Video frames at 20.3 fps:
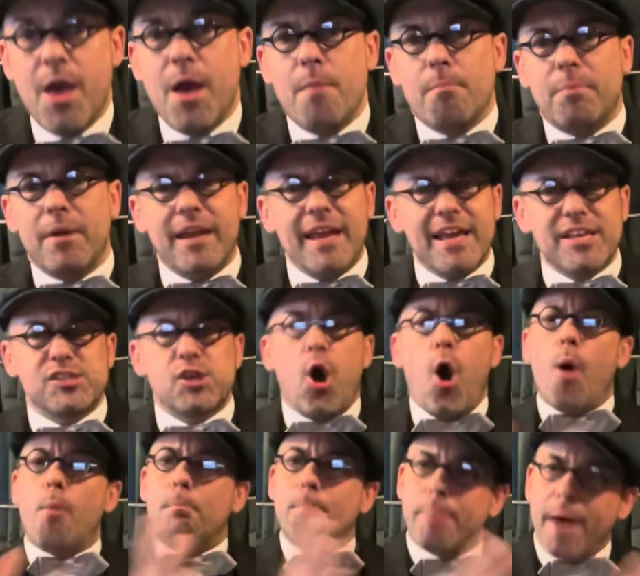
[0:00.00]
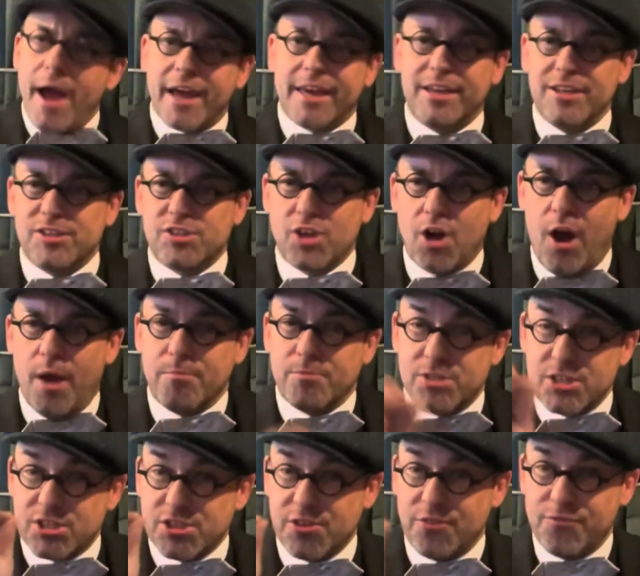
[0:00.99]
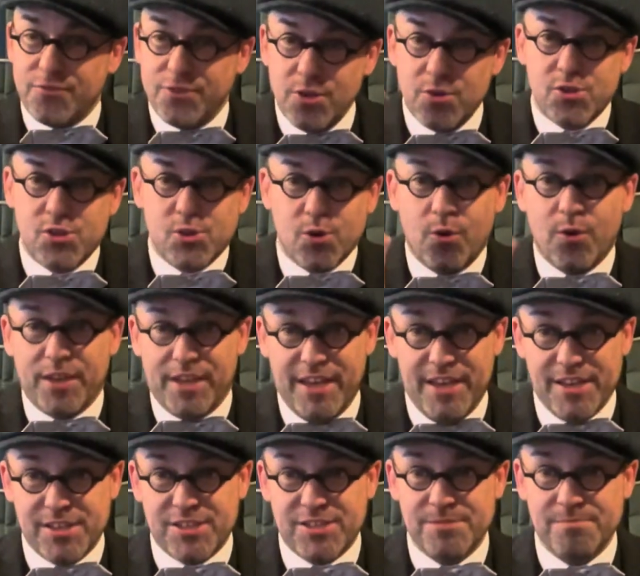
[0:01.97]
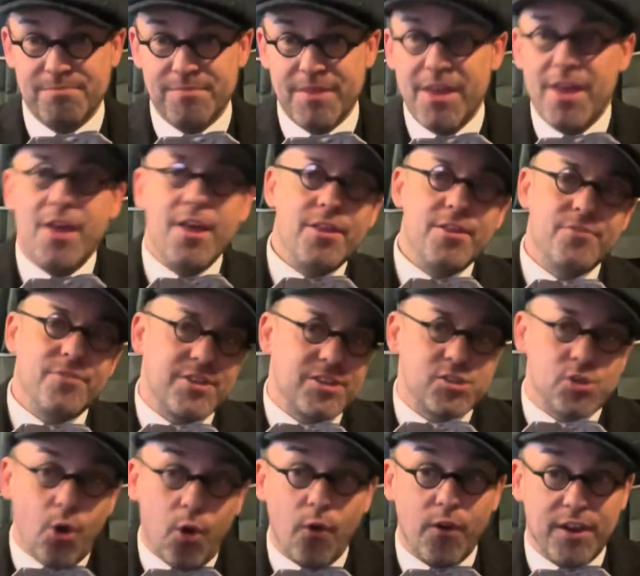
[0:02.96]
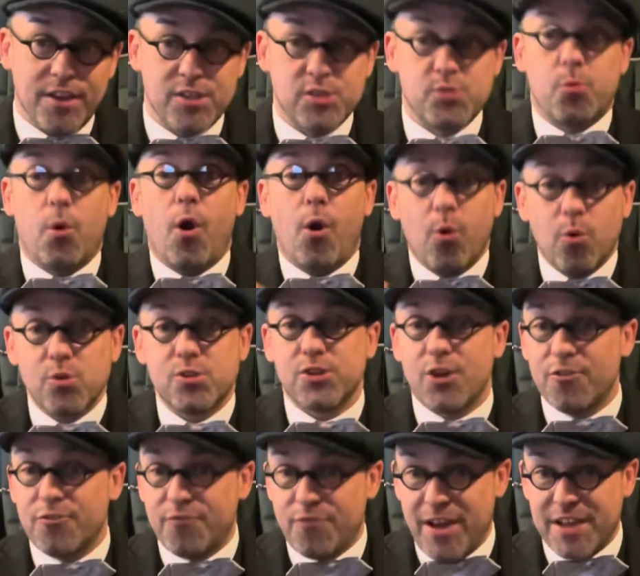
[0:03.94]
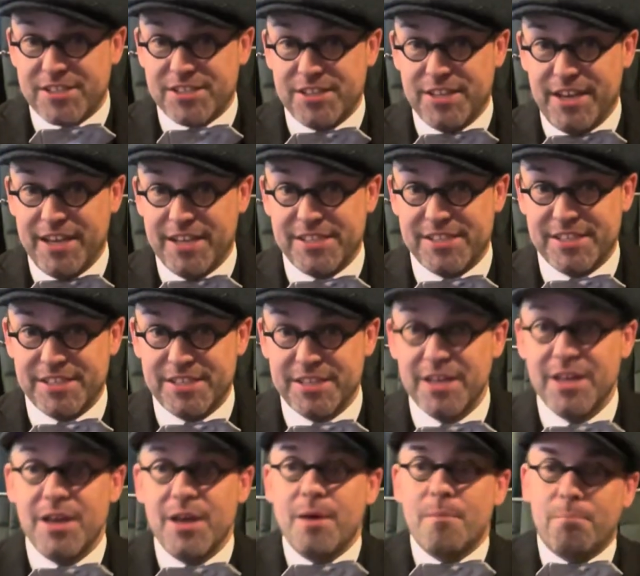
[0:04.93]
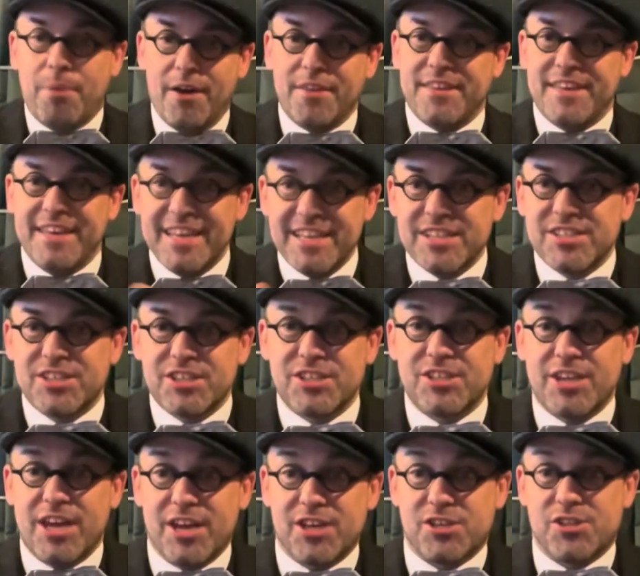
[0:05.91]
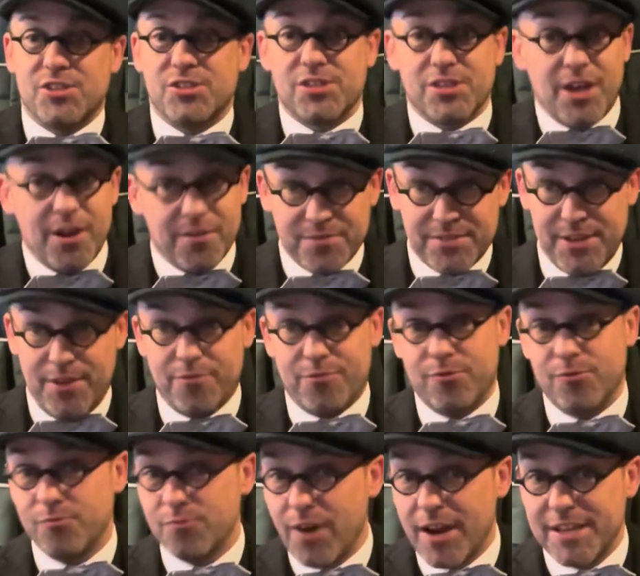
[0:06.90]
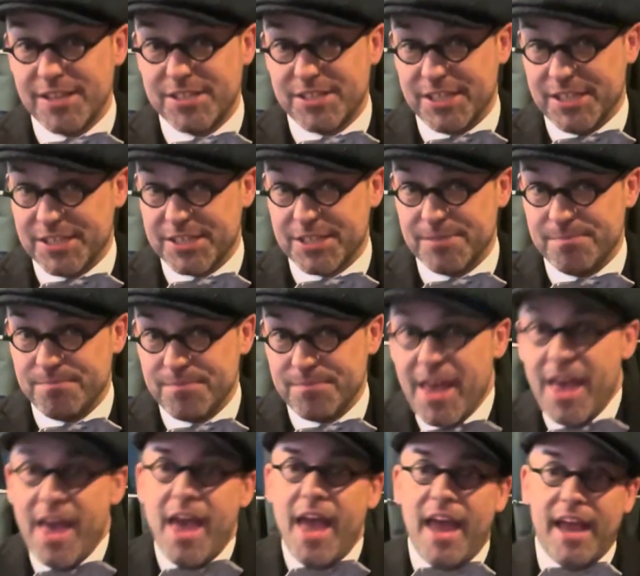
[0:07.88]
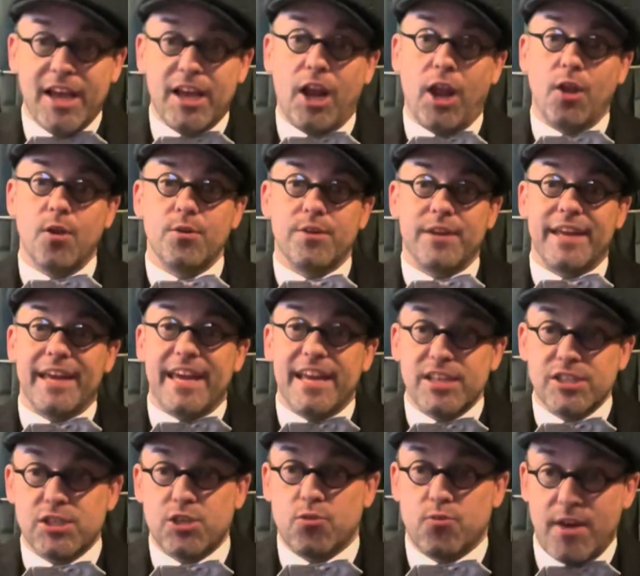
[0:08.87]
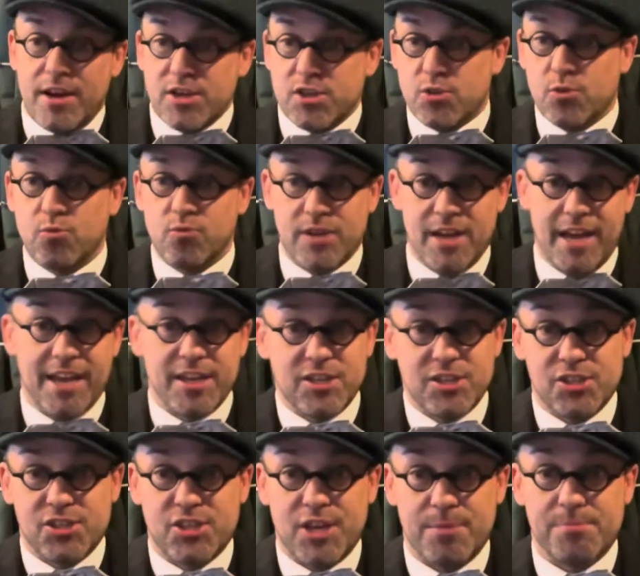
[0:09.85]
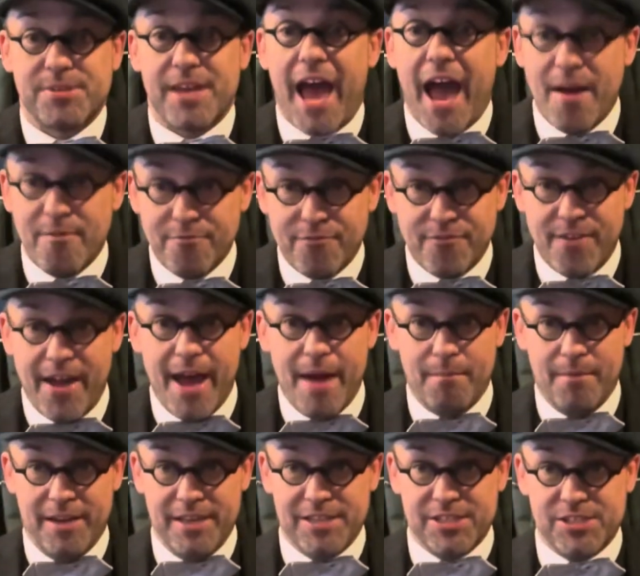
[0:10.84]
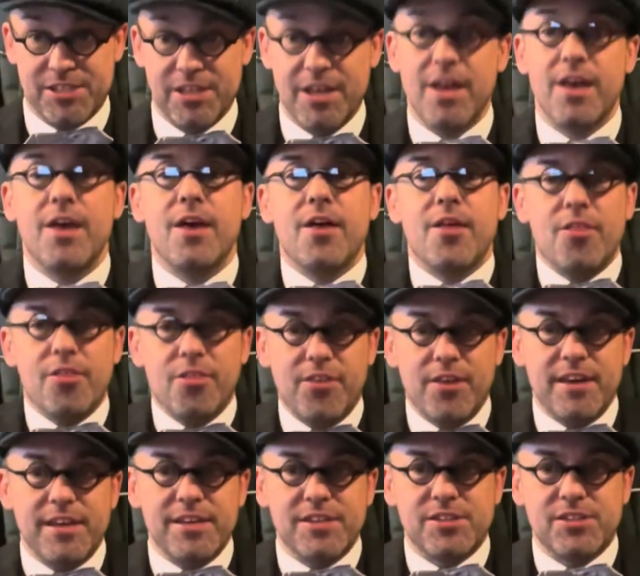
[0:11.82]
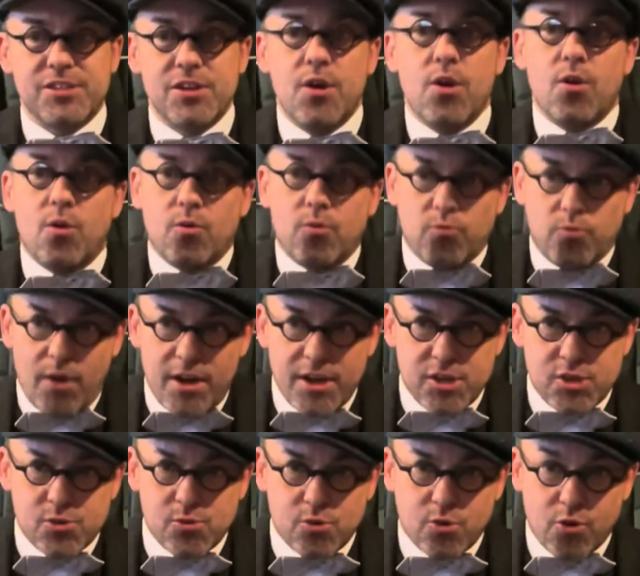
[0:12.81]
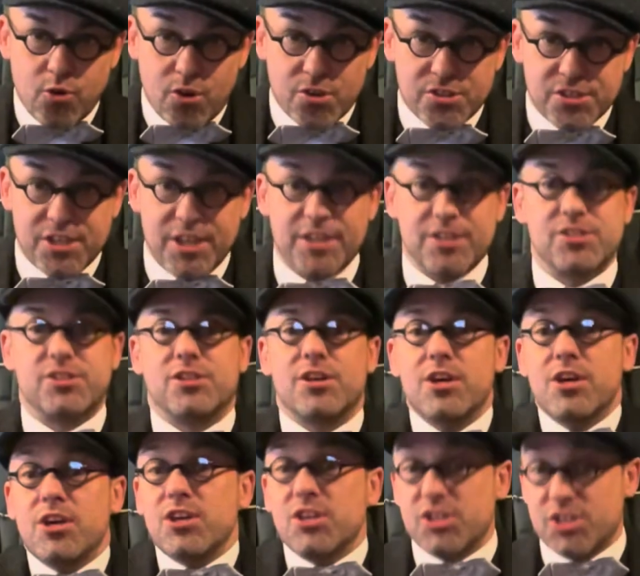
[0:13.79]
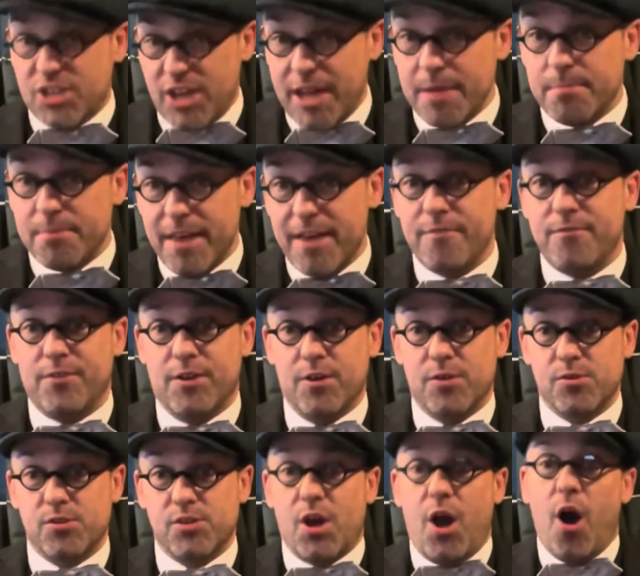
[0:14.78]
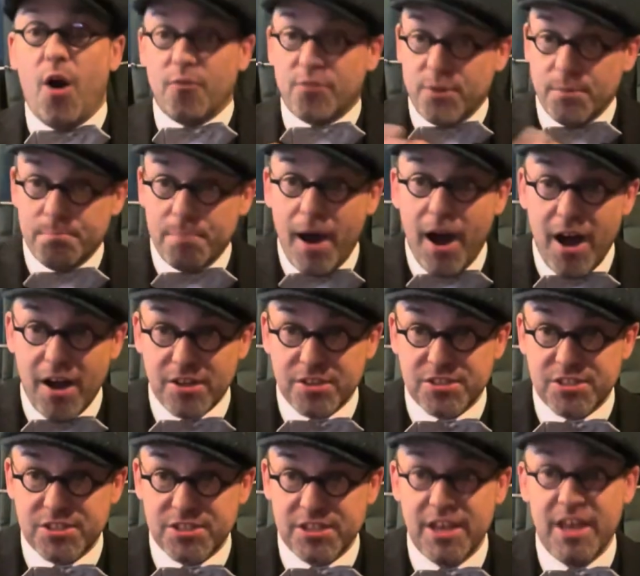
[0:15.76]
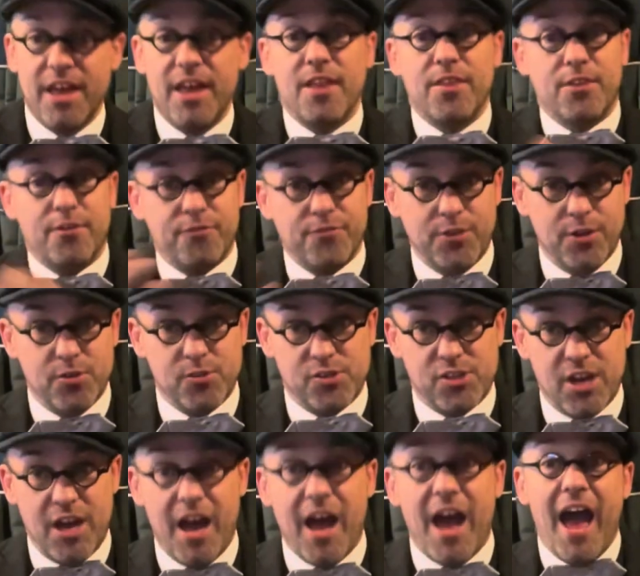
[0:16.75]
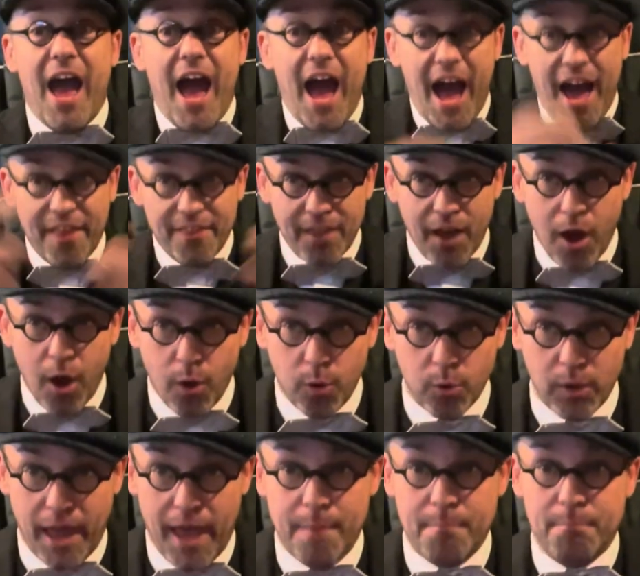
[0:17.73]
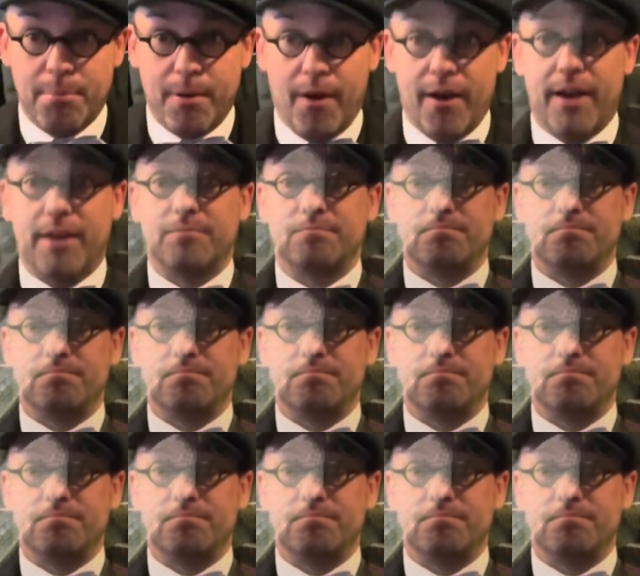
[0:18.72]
But let's hop back in time just a few short years. The Victorians were also fascinated by the intersections of different races, including interracial relationships and families. These racial crossings shape their views of the past, the future, and the whole empire.